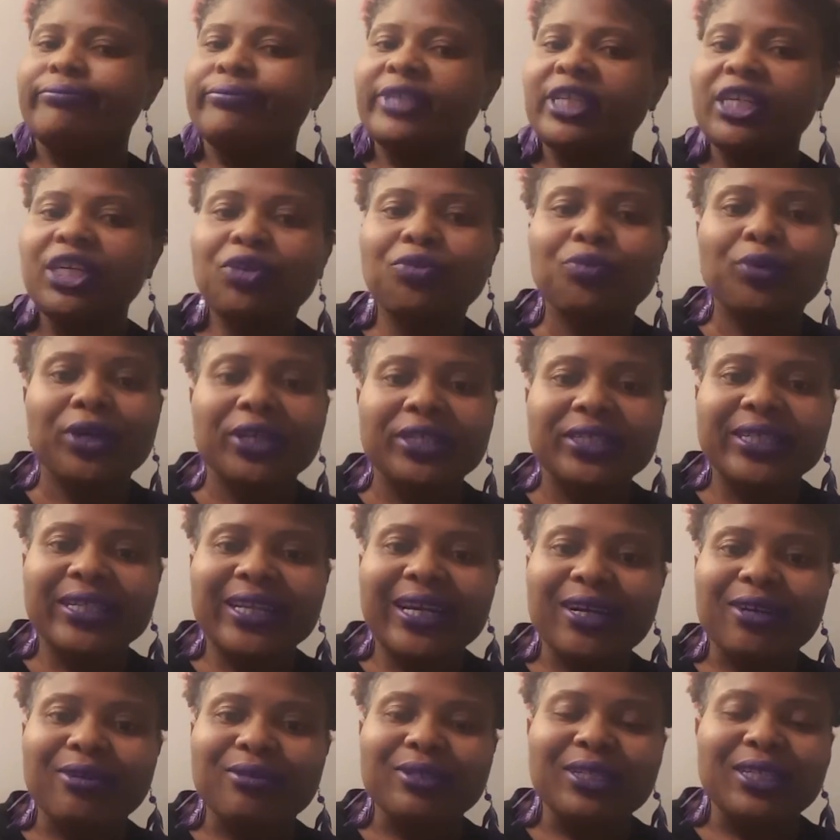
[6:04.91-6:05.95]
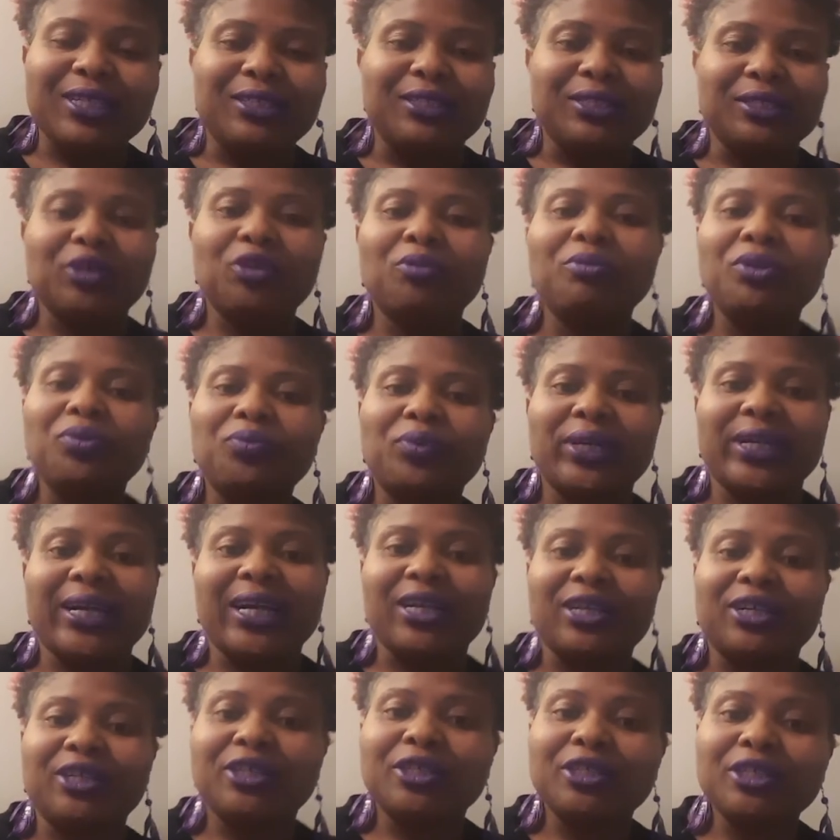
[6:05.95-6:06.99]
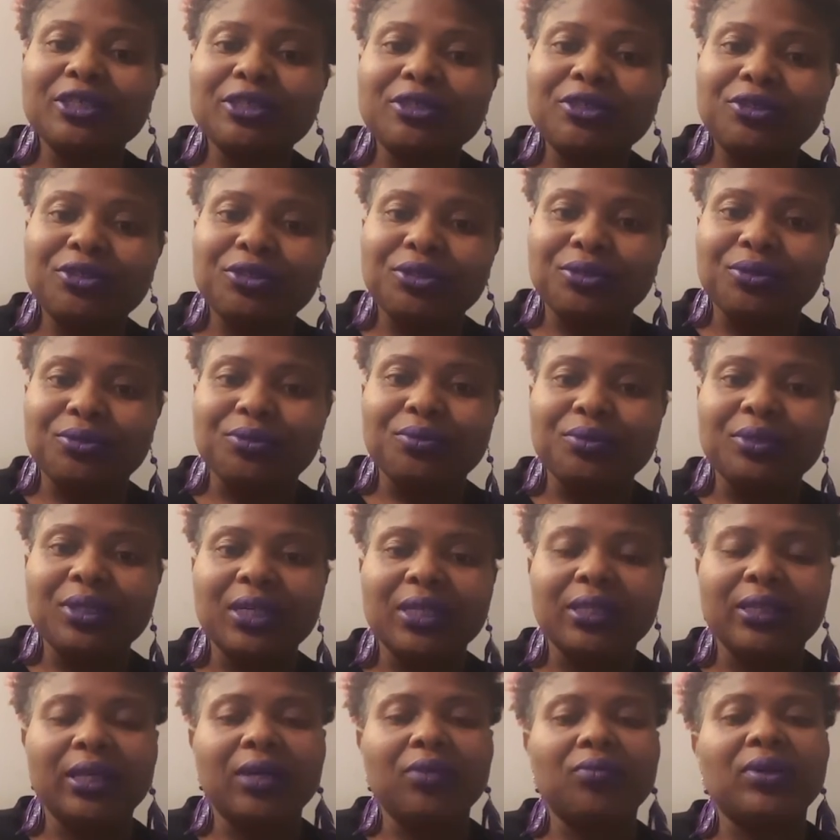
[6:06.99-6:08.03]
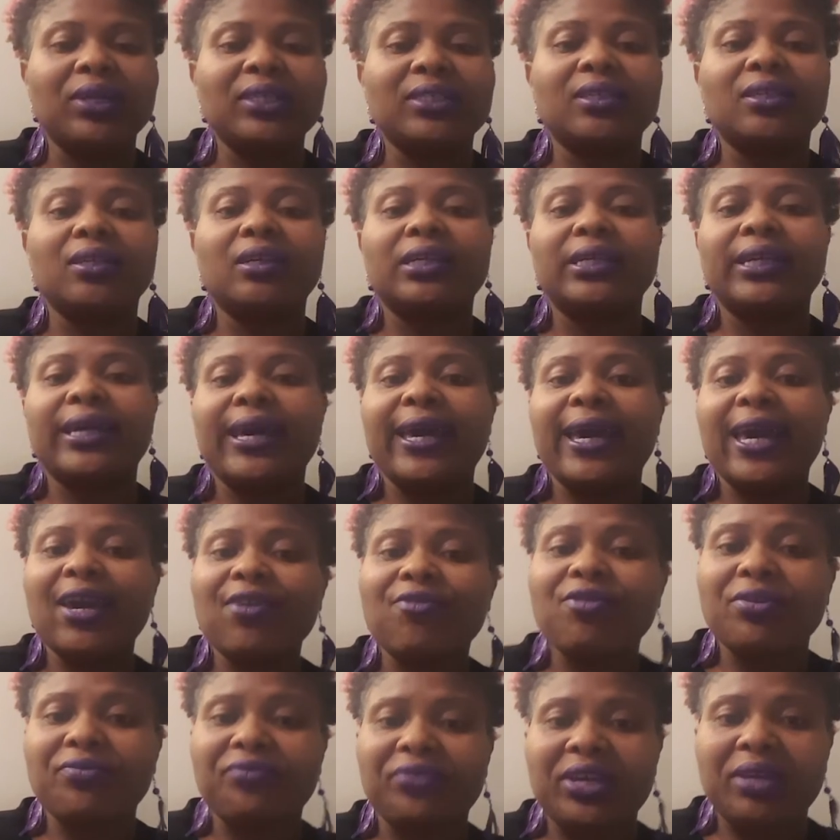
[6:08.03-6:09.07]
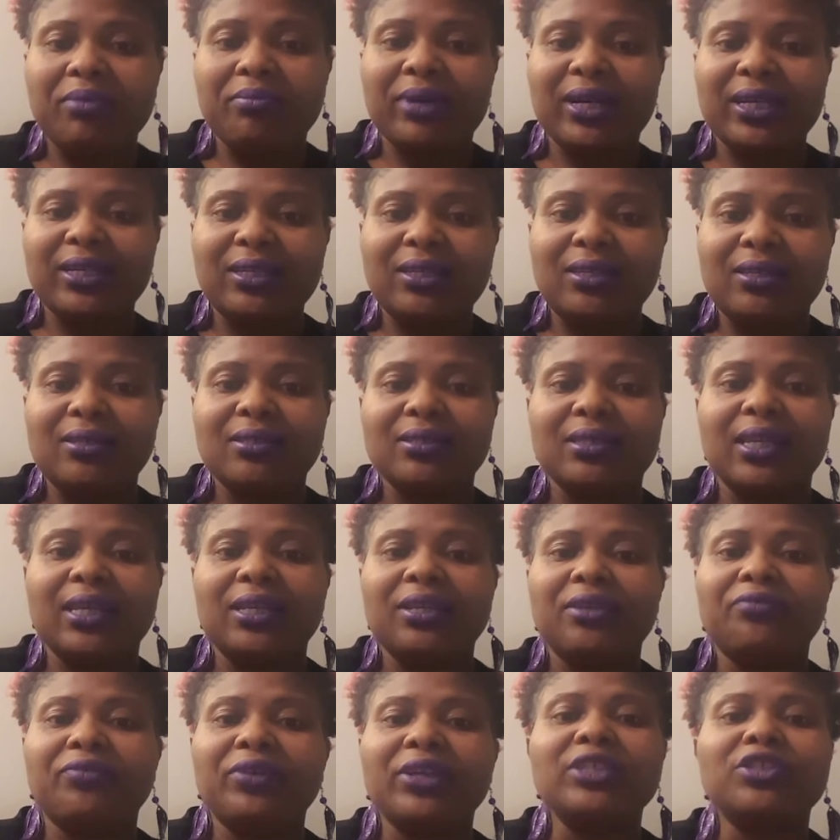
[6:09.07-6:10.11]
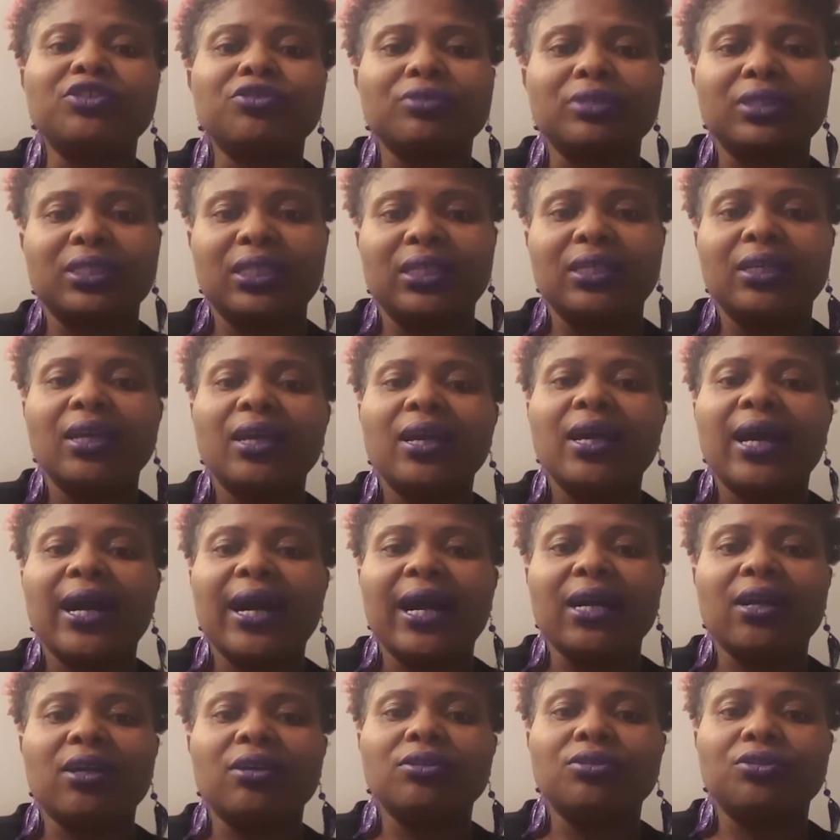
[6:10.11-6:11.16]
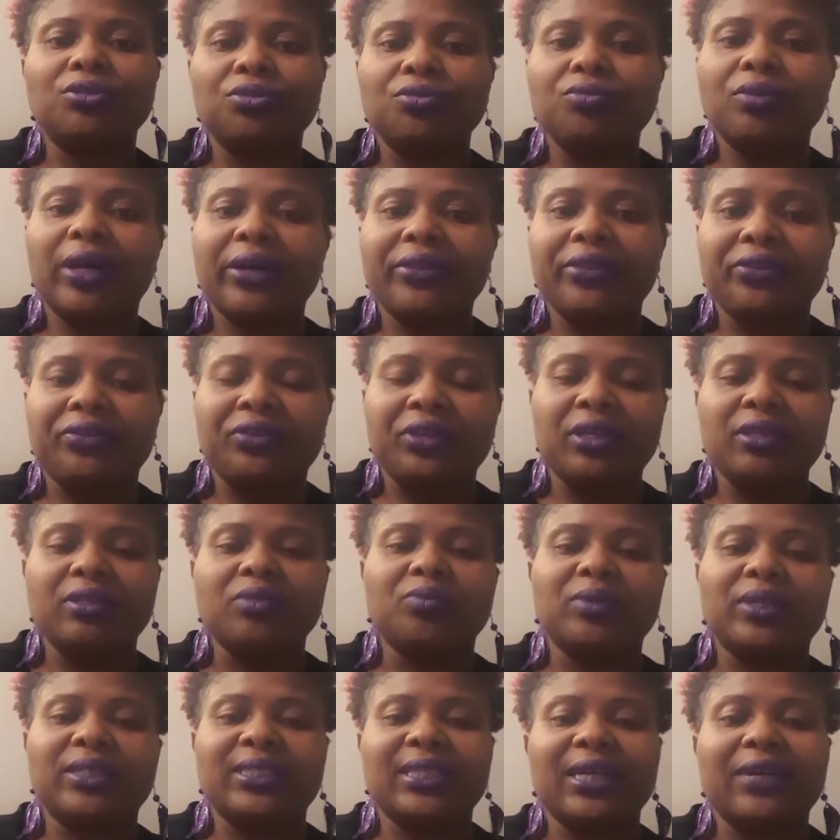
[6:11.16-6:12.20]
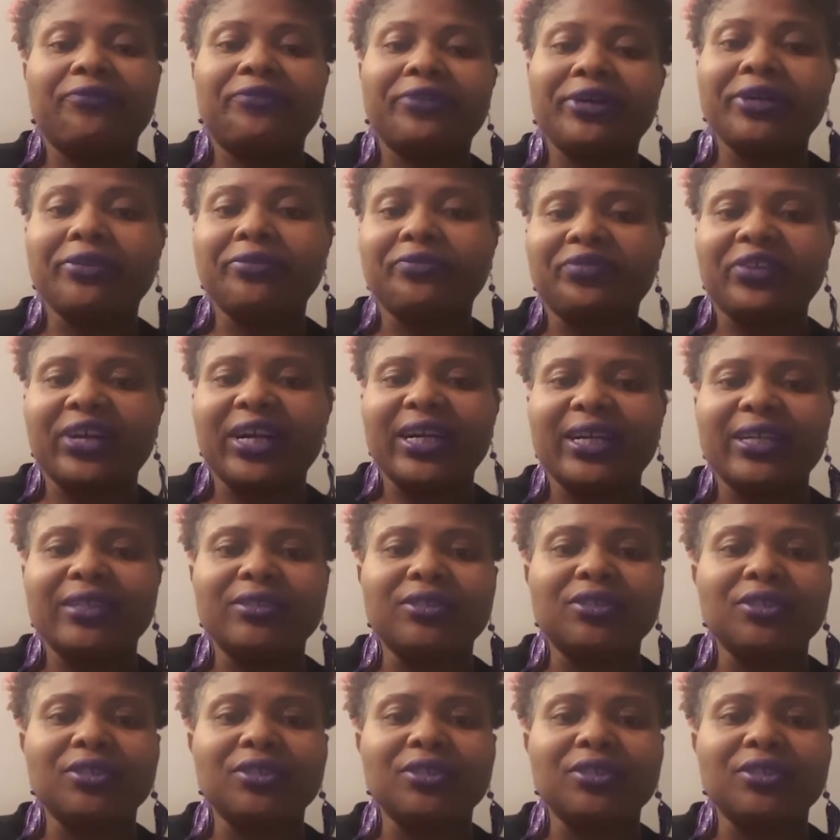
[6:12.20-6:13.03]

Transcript: He worked it out. He told me what I could do that wasn't going to aggravate my knees, and eventually I could do other things once I felt fine.